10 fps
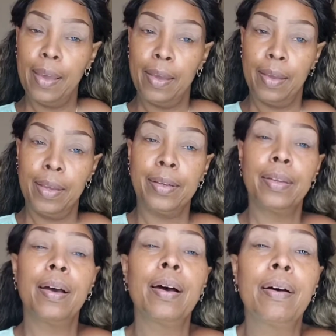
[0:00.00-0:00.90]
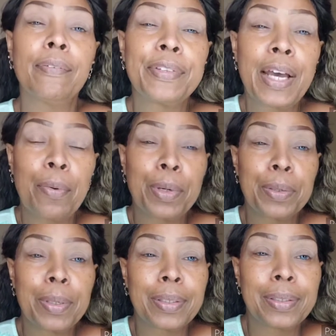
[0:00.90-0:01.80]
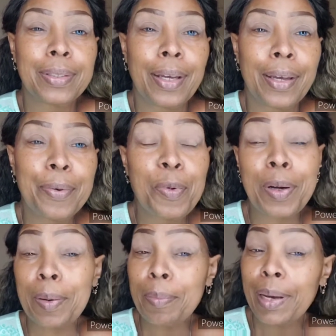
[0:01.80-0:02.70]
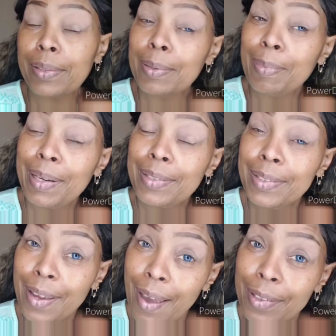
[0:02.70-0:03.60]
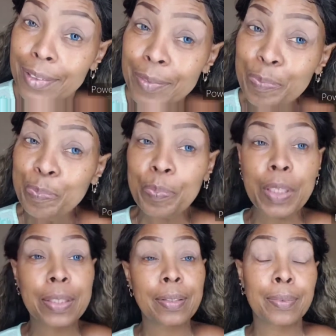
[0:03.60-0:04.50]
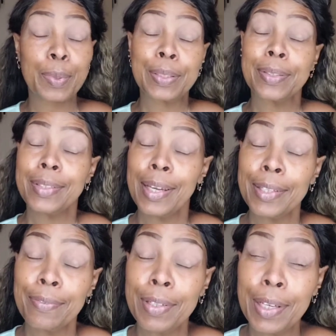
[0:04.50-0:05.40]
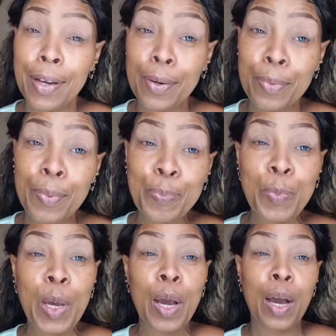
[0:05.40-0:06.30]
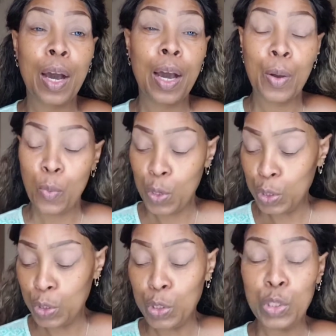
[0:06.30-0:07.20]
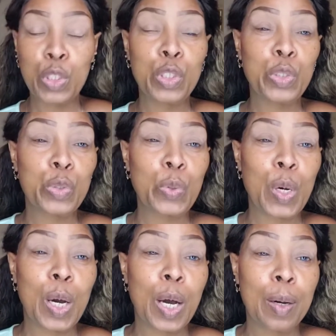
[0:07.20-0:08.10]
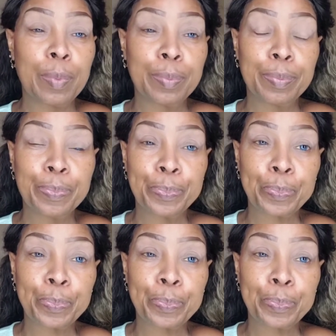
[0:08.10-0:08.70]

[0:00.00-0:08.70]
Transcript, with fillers: Hey loves, how are you all today? Welcome back to my channel. Well, today's video, I wanted to do um,